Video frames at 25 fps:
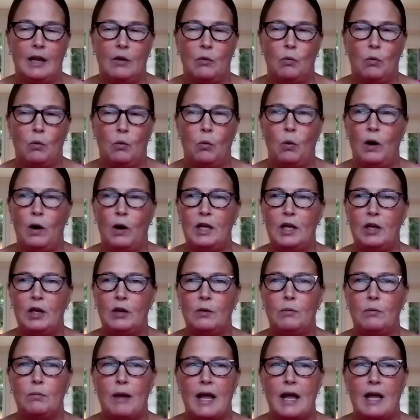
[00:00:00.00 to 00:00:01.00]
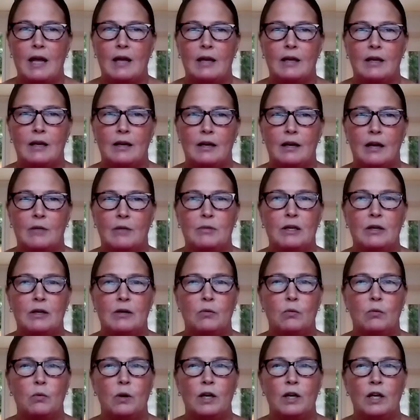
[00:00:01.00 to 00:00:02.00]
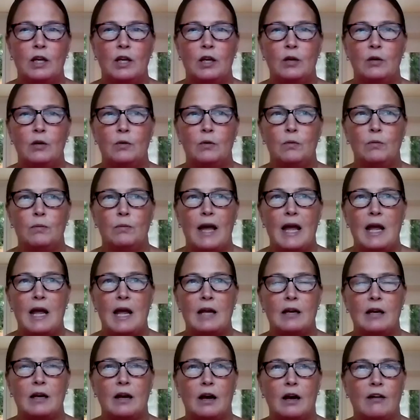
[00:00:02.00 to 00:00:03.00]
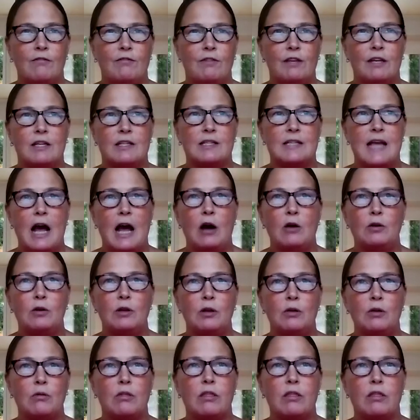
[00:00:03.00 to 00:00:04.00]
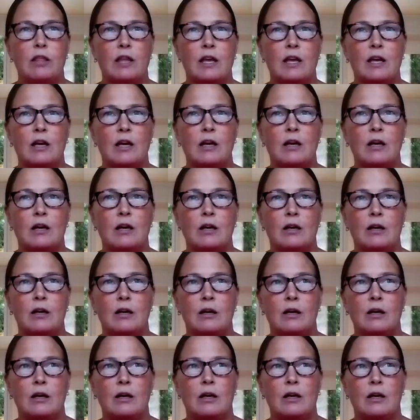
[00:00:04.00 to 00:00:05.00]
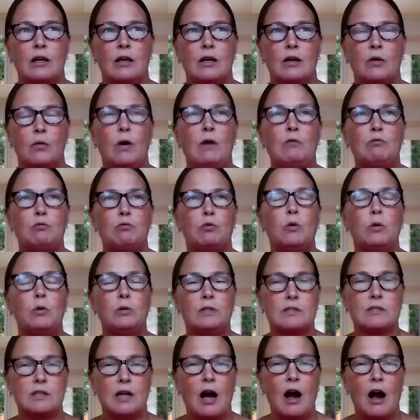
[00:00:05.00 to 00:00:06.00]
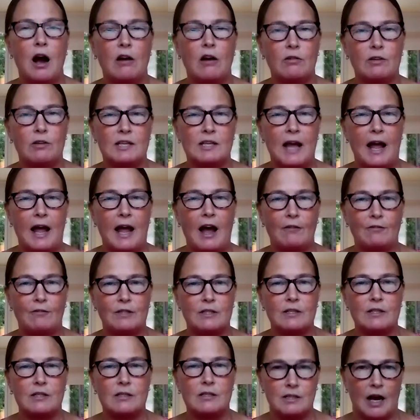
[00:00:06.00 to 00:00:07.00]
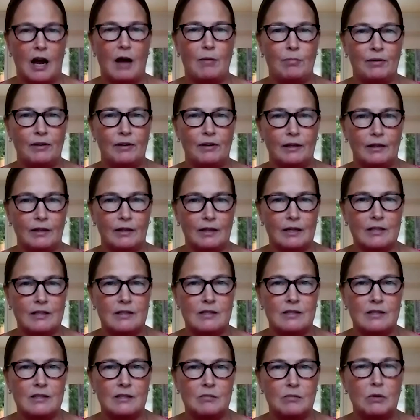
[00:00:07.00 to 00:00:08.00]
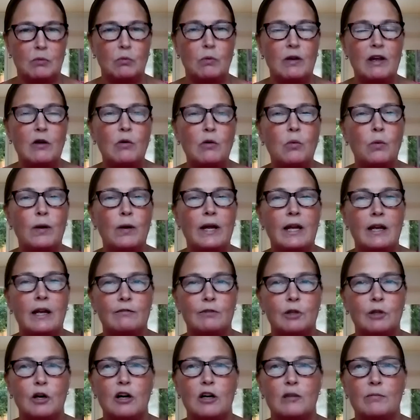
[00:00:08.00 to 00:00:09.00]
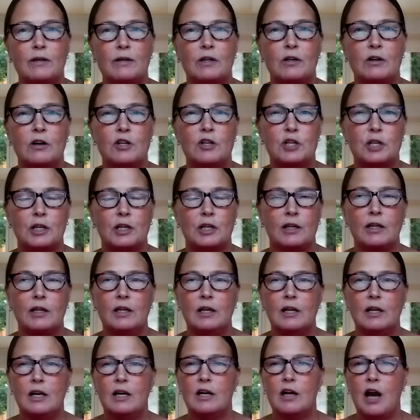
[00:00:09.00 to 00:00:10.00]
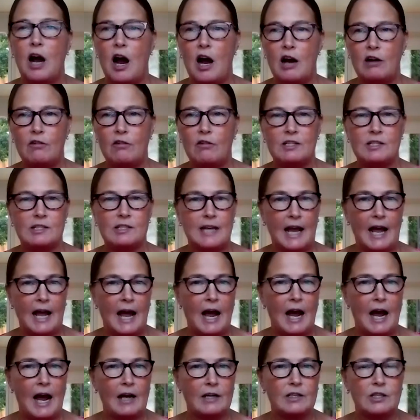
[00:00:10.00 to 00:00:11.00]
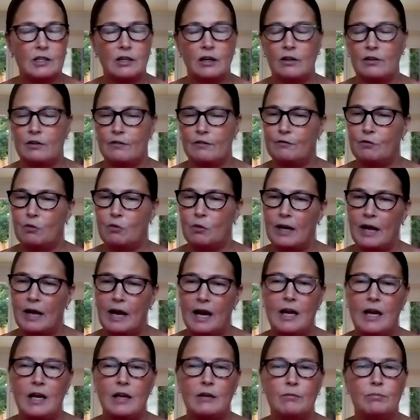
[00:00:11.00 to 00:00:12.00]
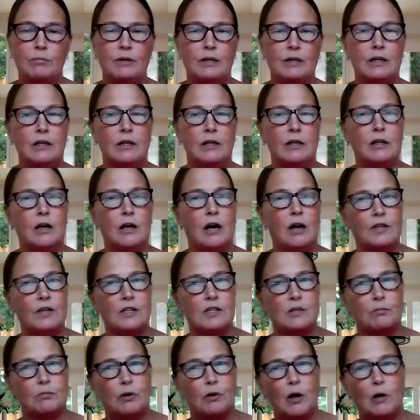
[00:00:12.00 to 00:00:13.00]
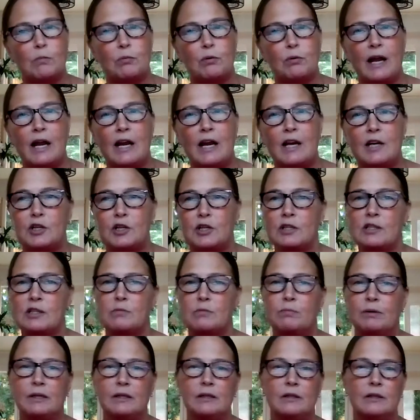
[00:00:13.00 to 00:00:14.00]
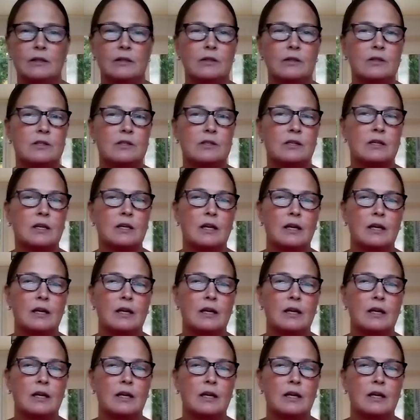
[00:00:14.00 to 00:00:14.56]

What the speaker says: What do you make? I mean, what do you make of this? How do you think, what role does Congress have in stopping this? I mean, we have long been urging Congress to act on the foreign aid bill, on these appropriations bills.